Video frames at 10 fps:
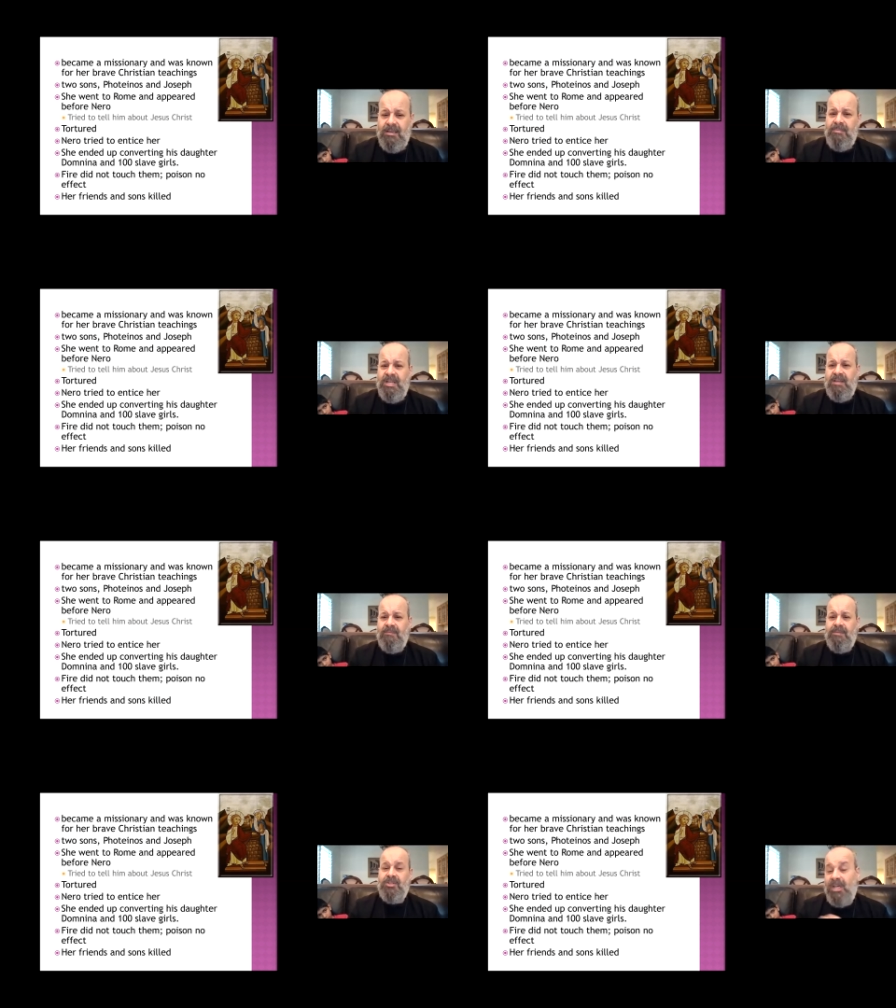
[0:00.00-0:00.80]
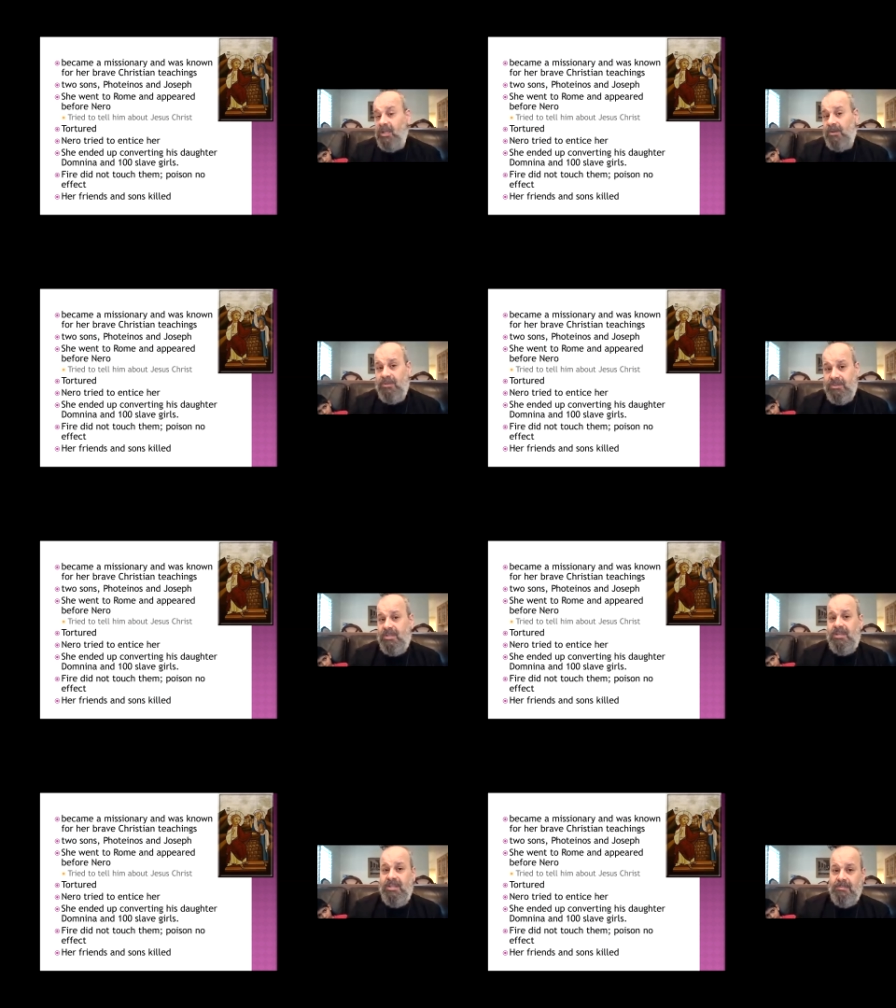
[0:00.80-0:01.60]
many of the jailers
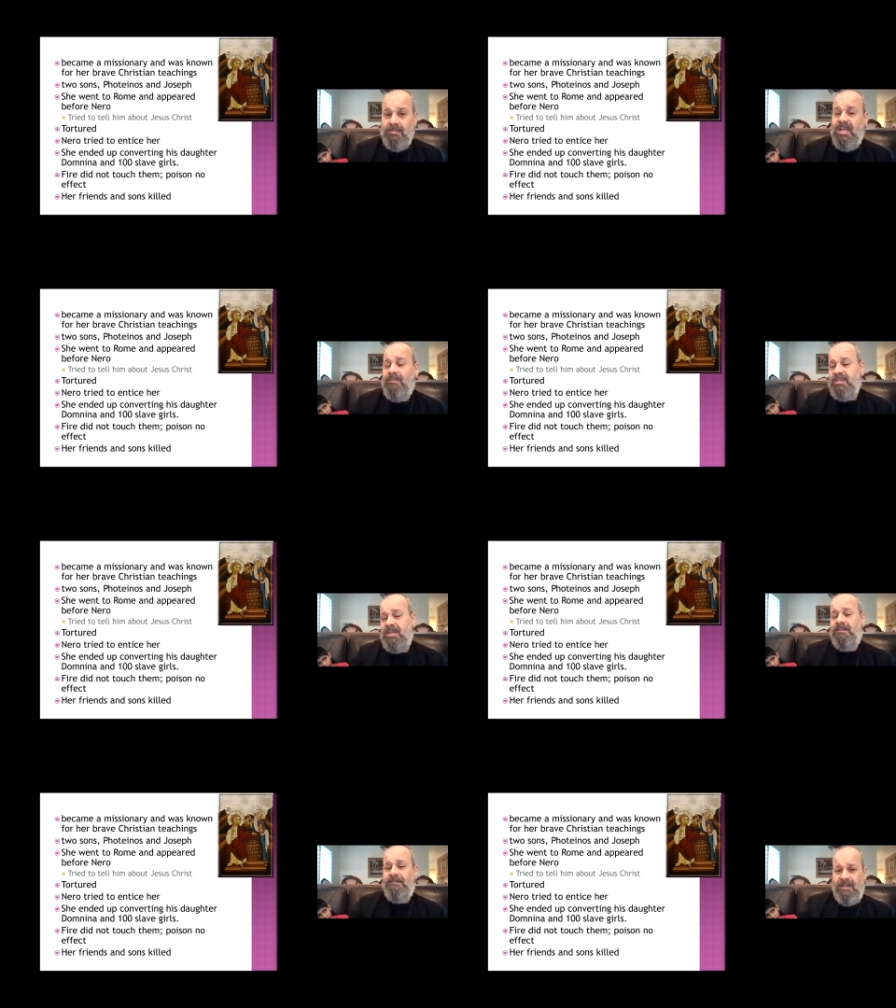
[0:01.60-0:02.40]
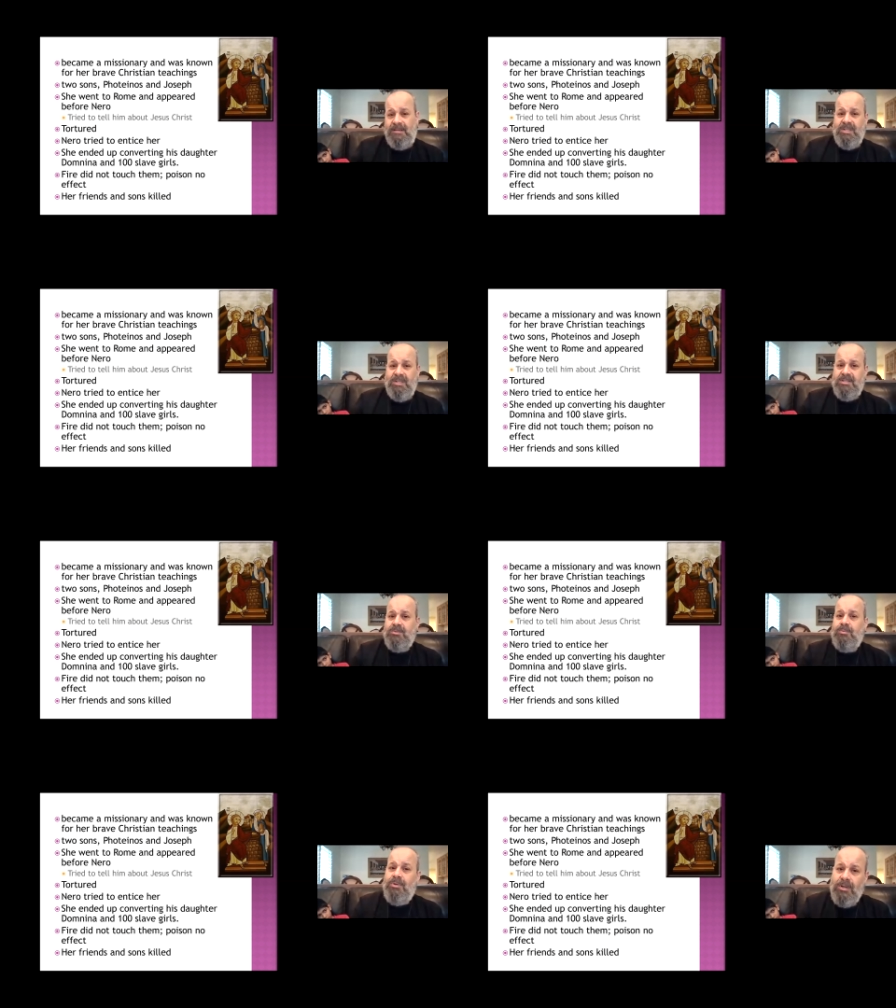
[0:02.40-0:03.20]
themselves and their families
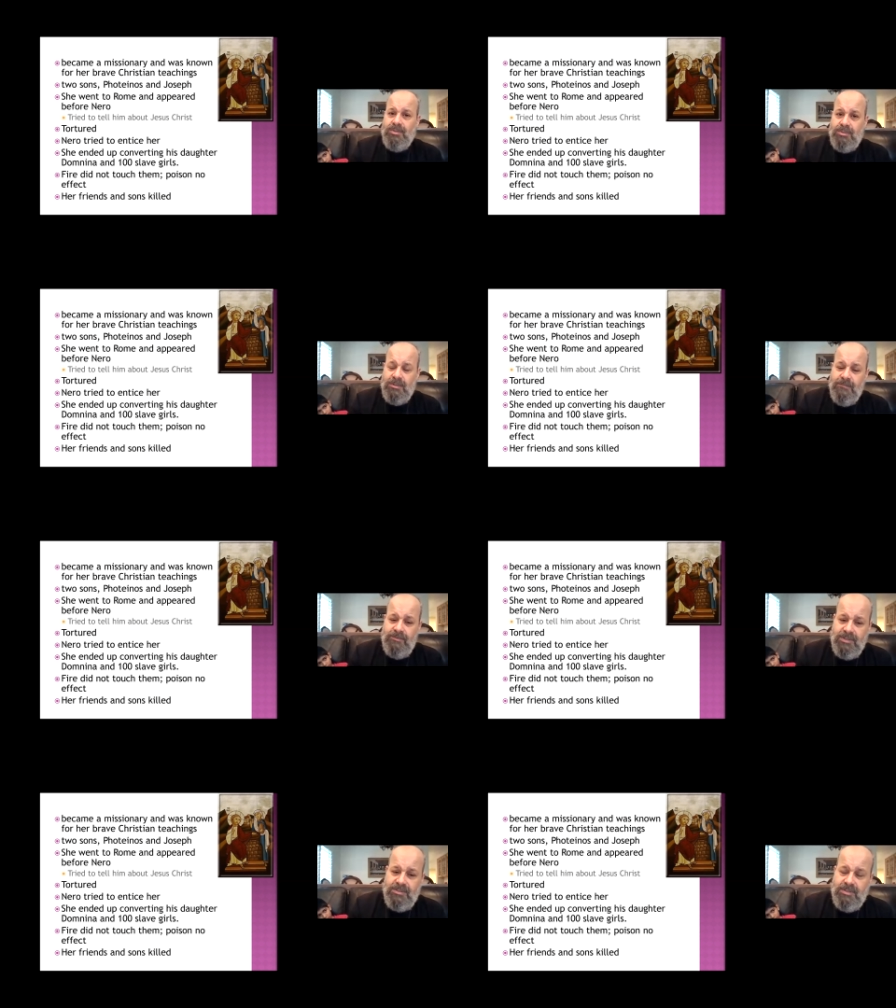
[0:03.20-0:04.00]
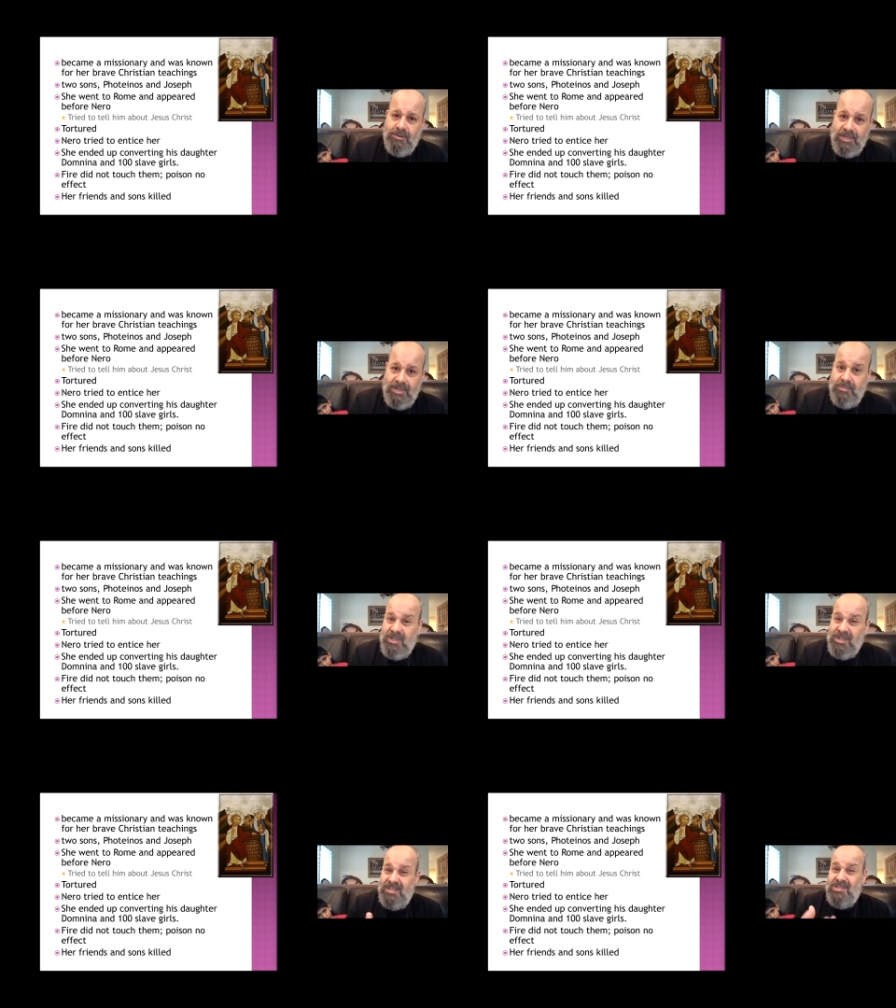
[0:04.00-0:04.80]
were also converted to Christ
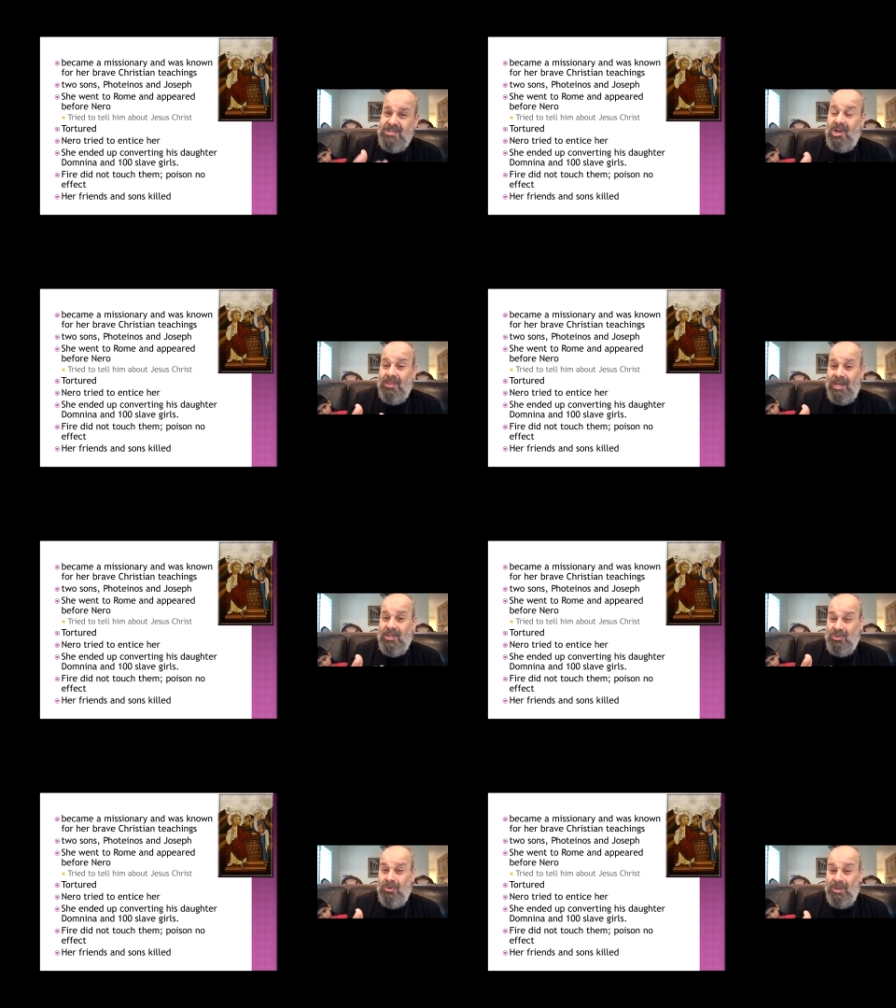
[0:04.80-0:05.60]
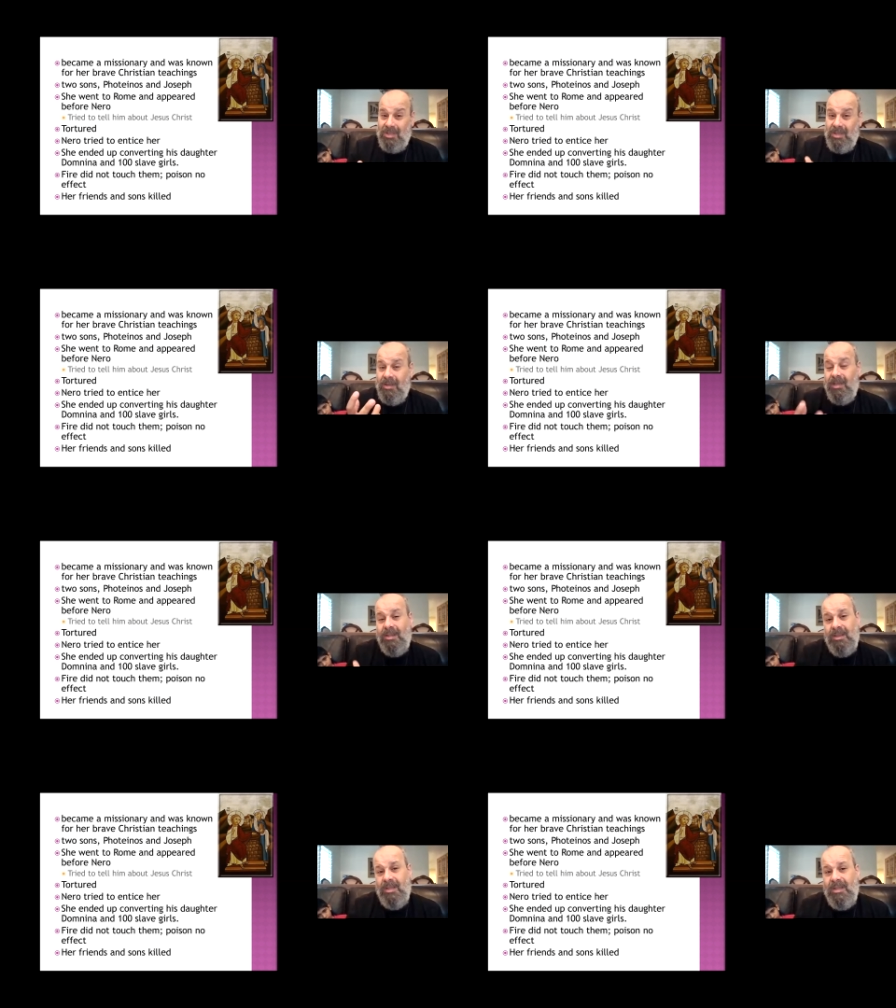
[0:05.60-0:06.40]
because they saw that joy uh,
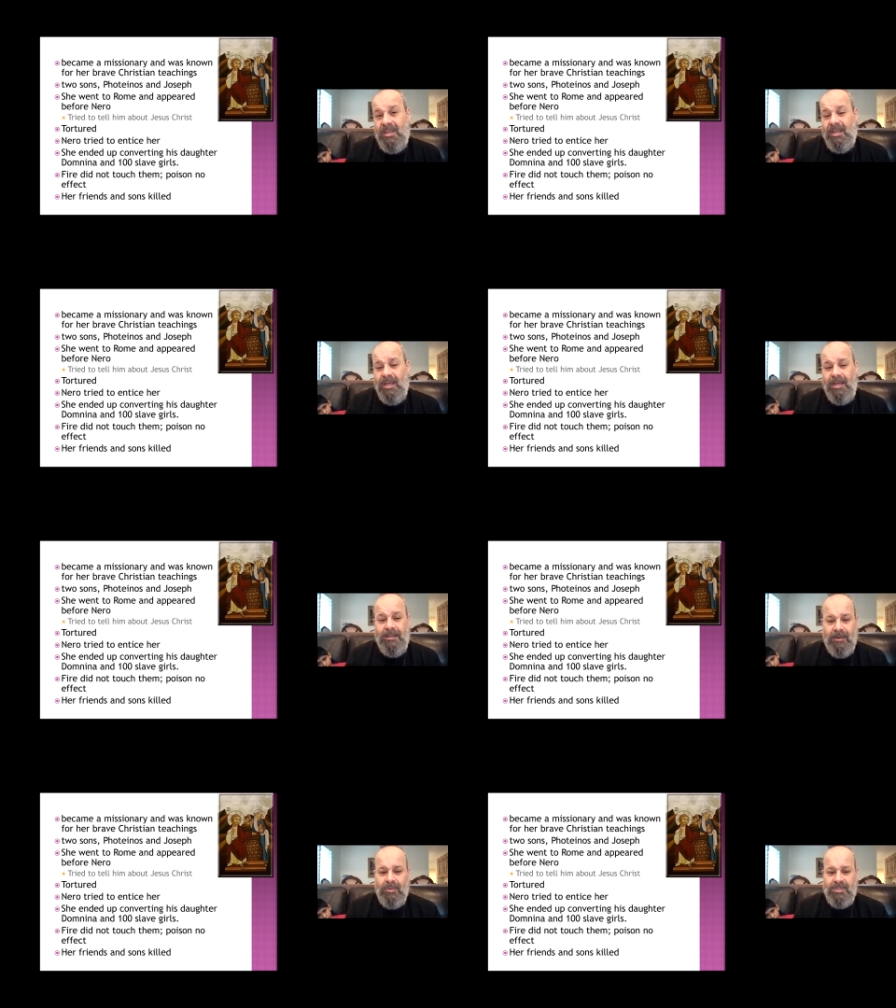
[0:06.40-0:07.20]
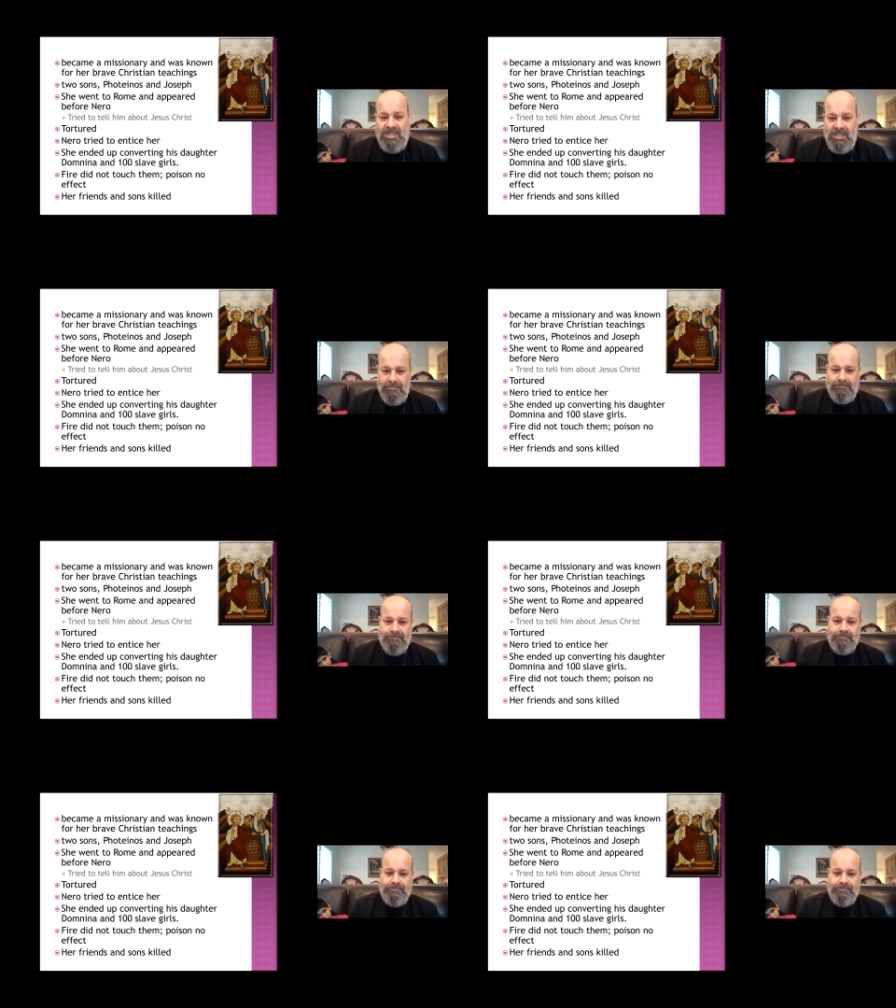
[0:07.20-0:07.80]
uh, that was in them.